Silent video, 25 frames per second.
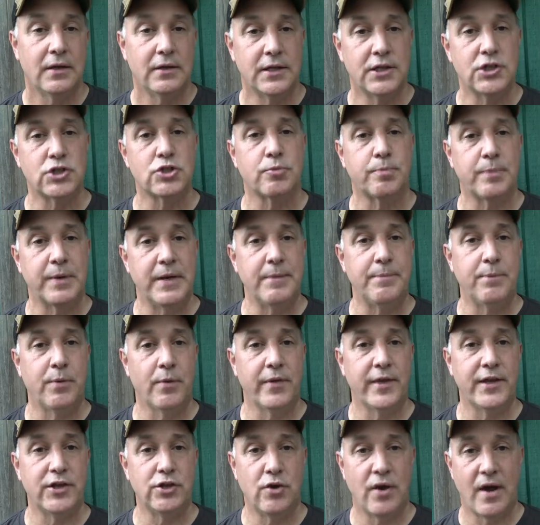These are
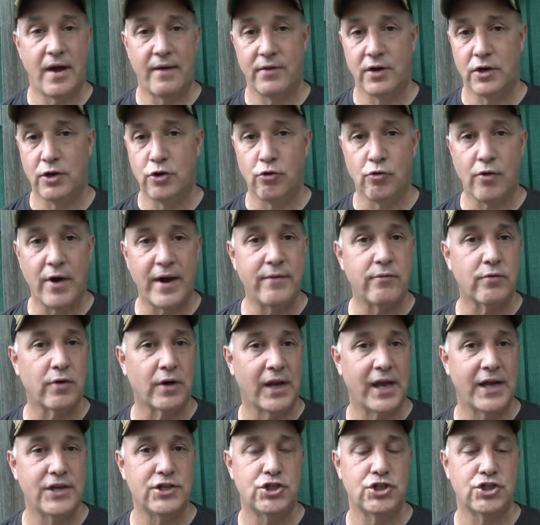people that you have a great
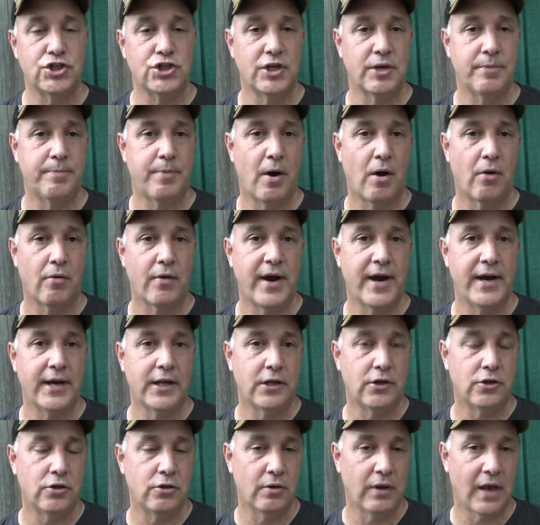relationship
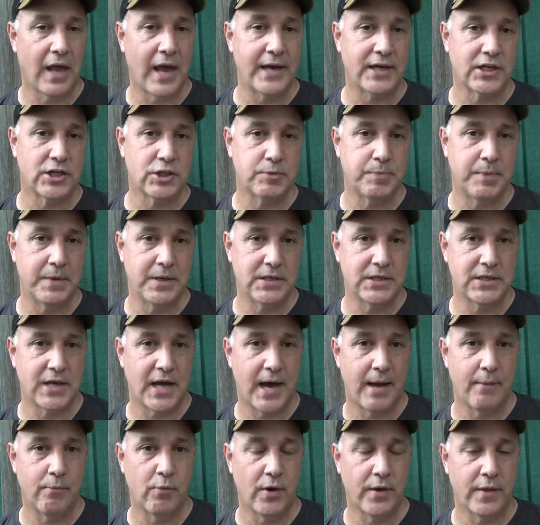already. You like to spend
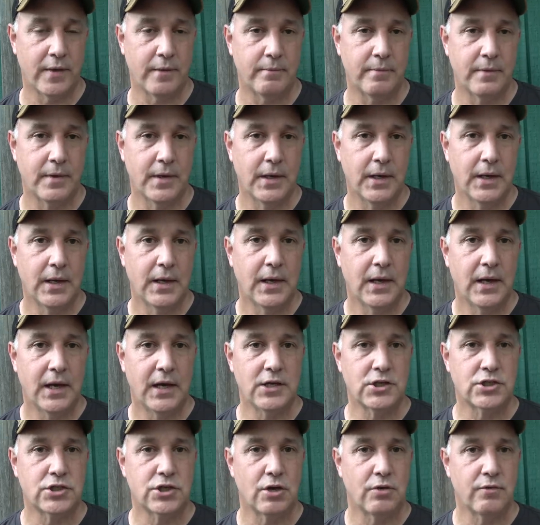time with them.
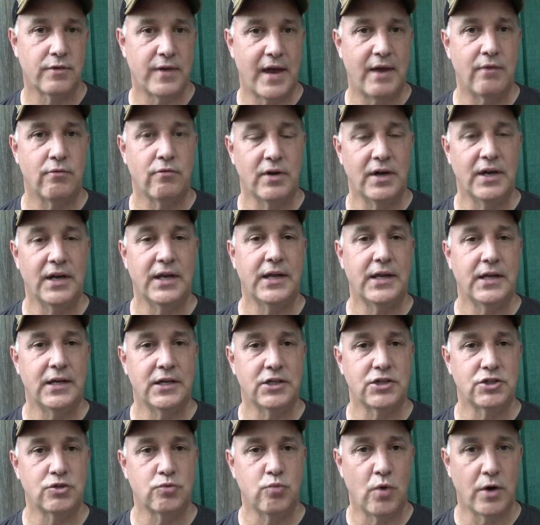And so that really
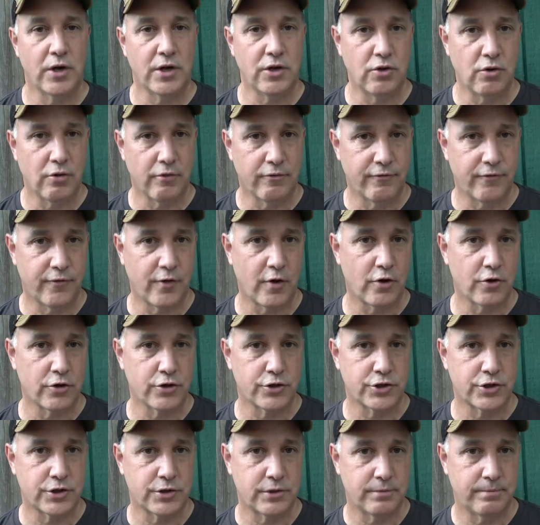is one of your
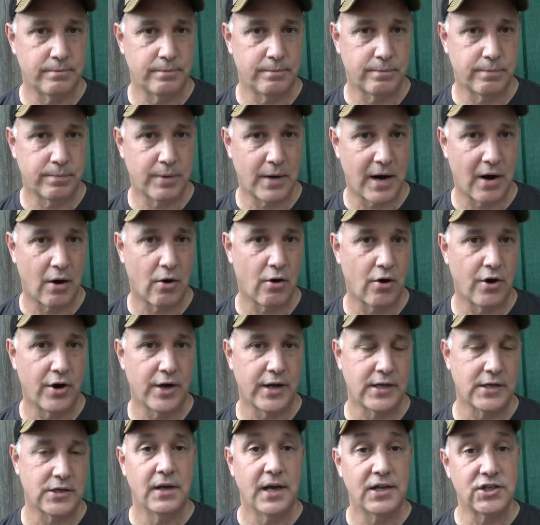first
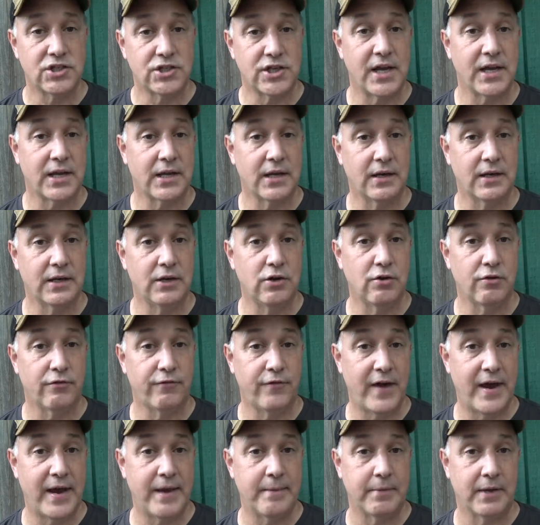priorities. And secondly, your
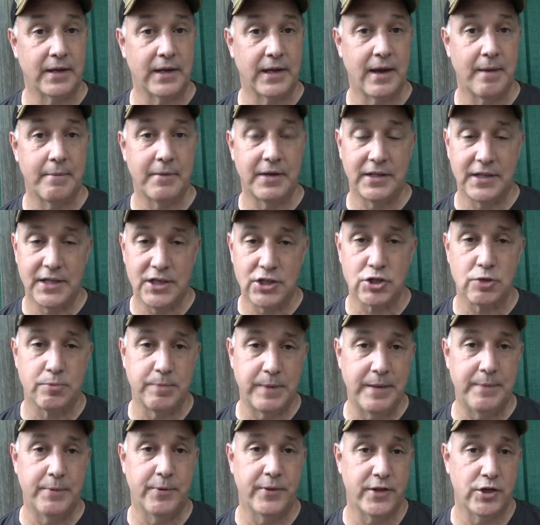family. I mean, these are
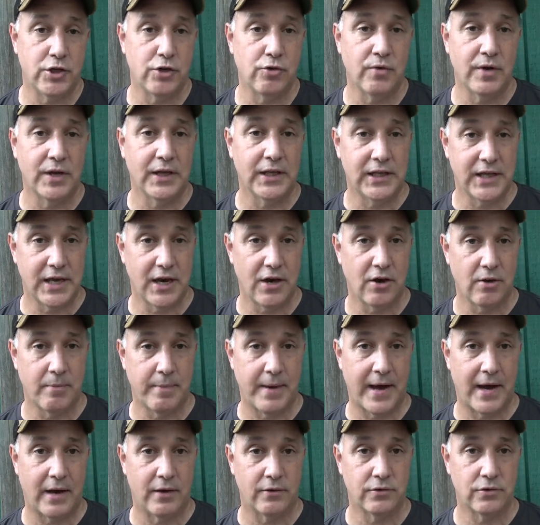people that you really care
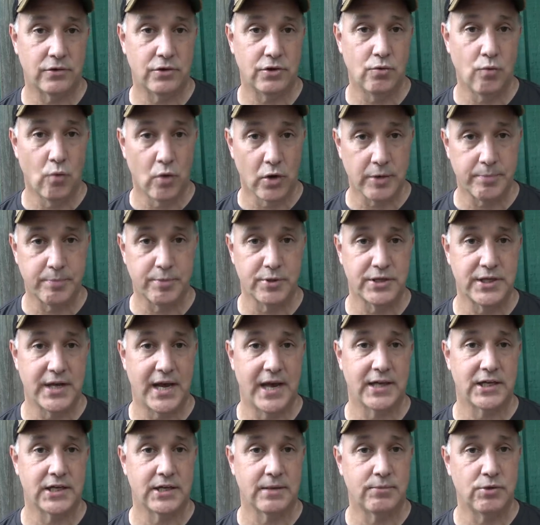about. You want to
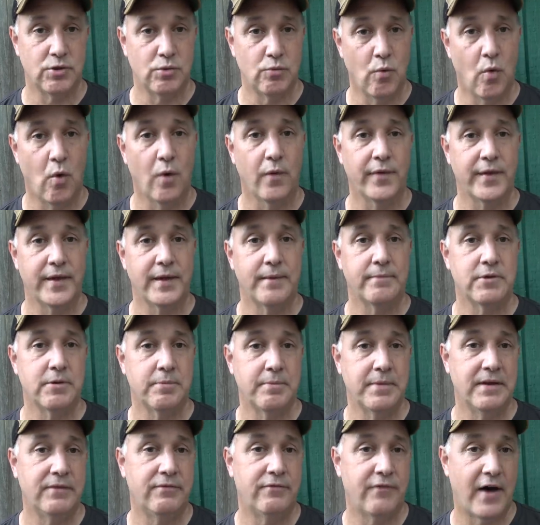protect them. You want them to
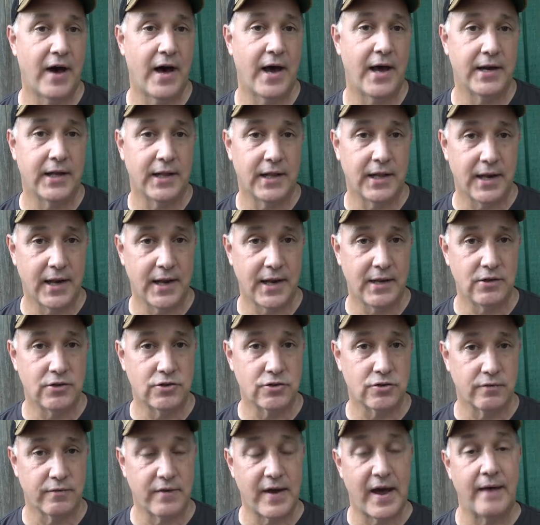be fine in a
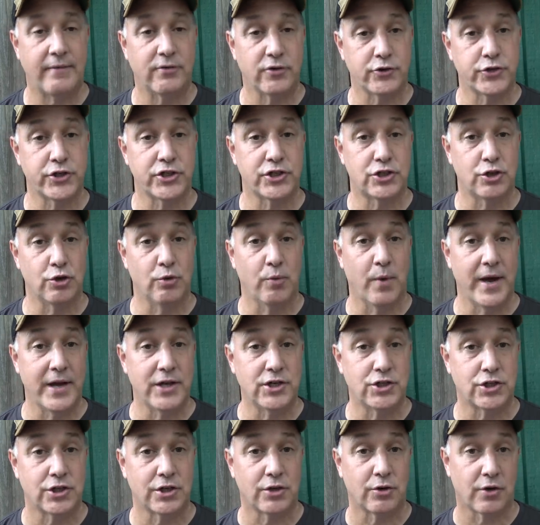survival
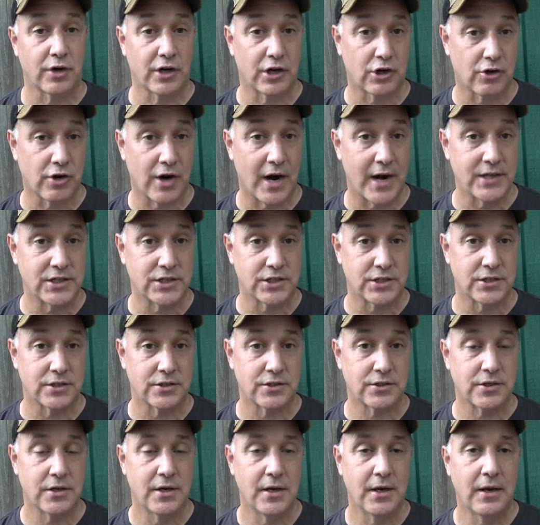situation or a
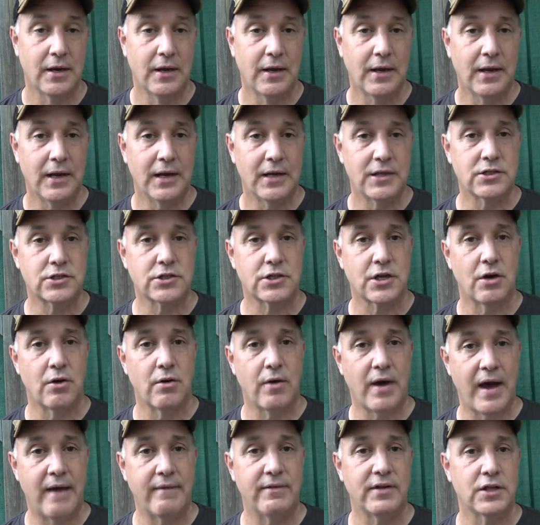crisis. And
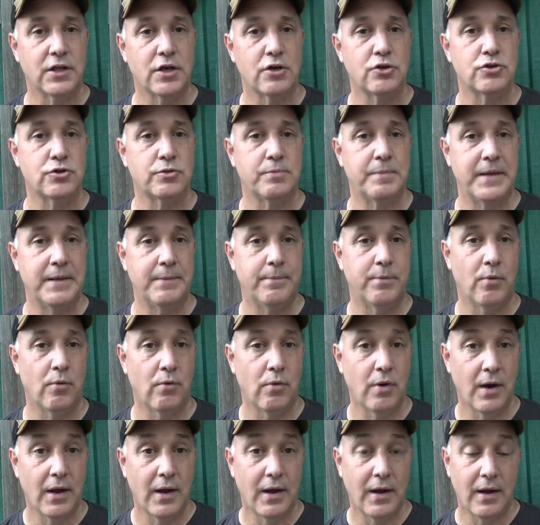so having those
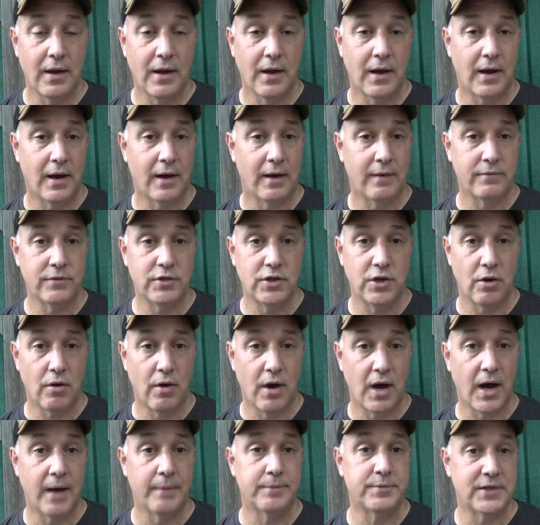people up
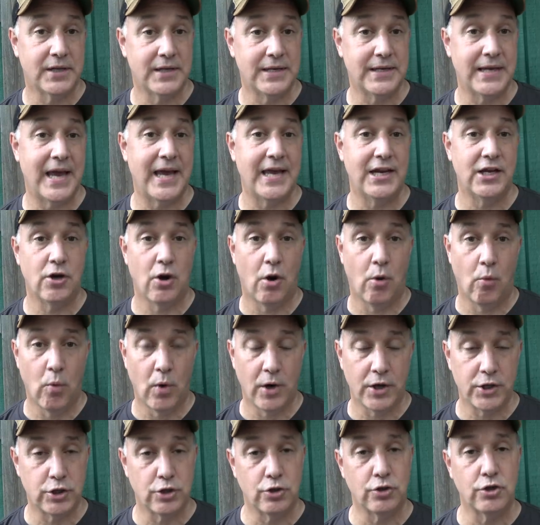to date on
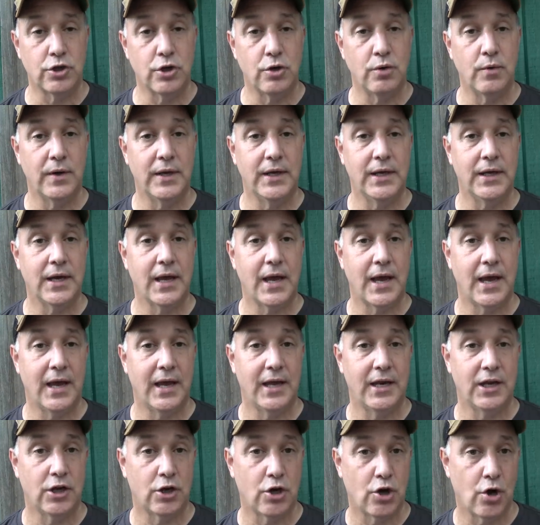what you're doing
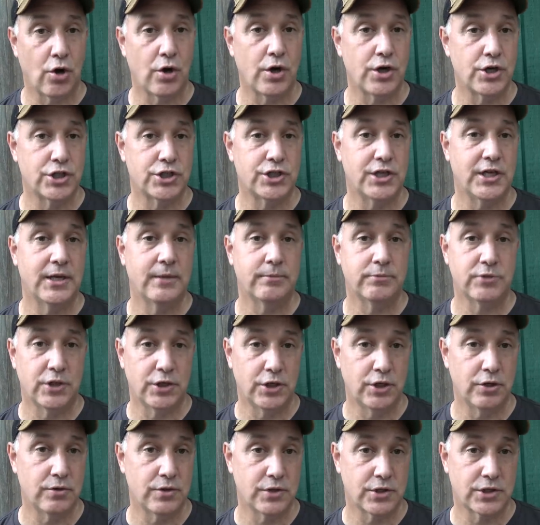and encourage them to
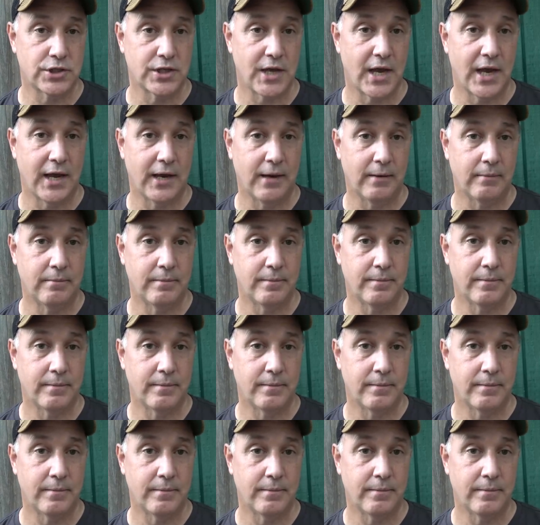do the same.